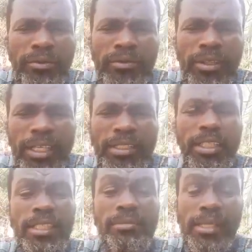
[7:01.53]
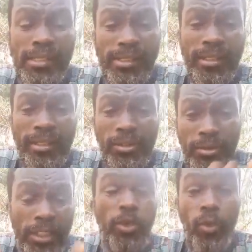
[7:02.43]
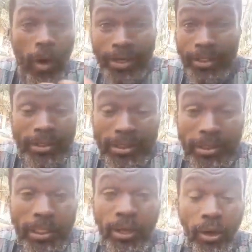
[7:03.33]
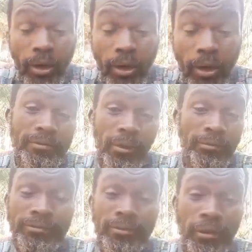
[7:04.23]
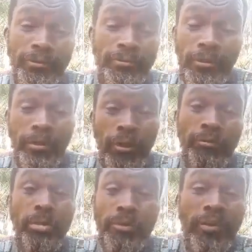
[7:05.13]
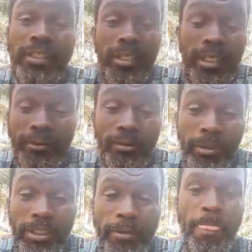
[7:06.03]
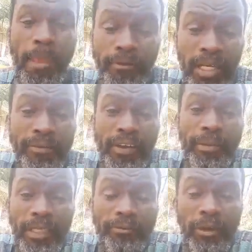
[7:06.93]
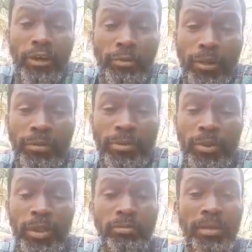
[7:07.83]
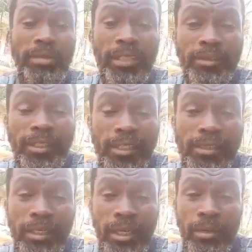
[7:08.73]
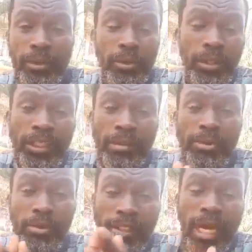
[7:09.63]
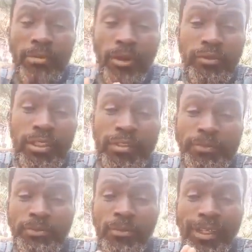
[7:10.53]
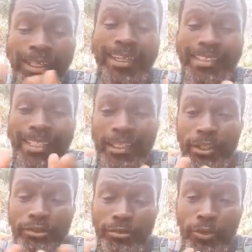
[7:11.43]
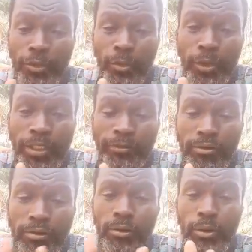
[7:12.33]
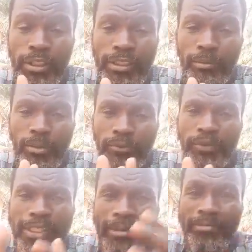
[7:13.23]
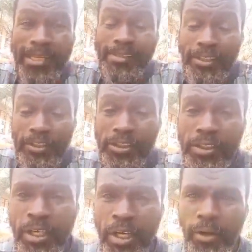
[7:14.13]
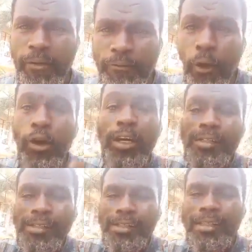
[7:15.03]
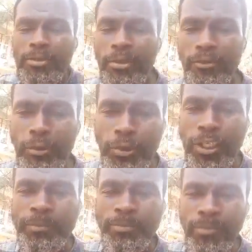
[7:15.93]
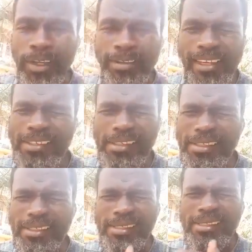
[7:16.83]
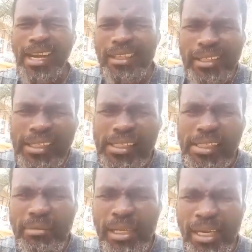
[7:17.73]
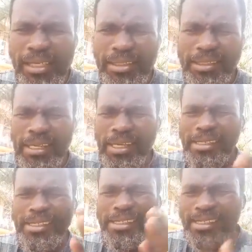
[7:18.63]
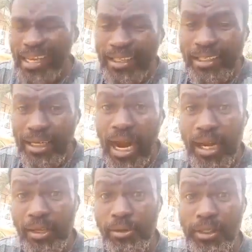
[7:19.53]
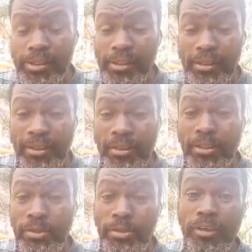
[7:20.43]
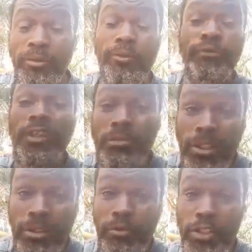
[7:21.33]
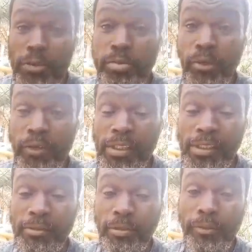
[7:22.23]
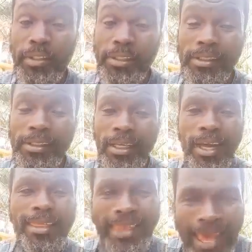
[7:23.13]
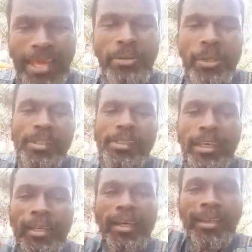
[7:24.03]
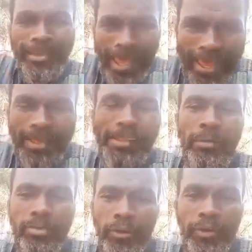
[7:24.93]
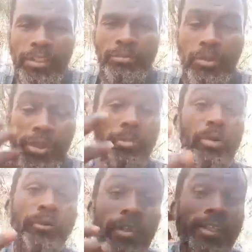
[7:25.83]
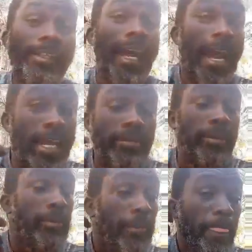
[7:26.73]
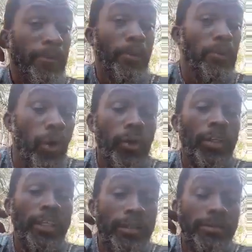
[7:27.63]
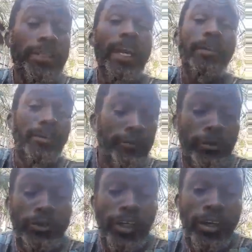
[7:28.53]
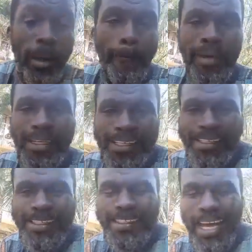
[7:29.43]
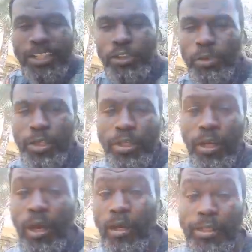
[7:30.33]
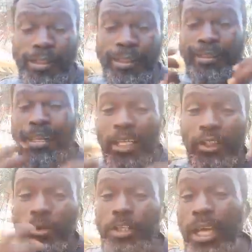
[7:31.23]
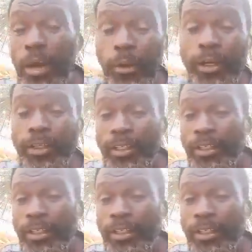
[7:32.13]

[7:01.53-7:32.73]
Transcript: of legitimacy to this quality of prophetic information. Even if I might have my own problems with the biblical text, but when it comes to some of these critical issues which have to do with some prophetic messages forecast into the future, there is striking similarity, striking accuracy to the fulfillment of these prophecies. Then you can say there is a prophet, because a prophet is able not only to tell the future, but he is in touch with God, he's in touch with Yahweh,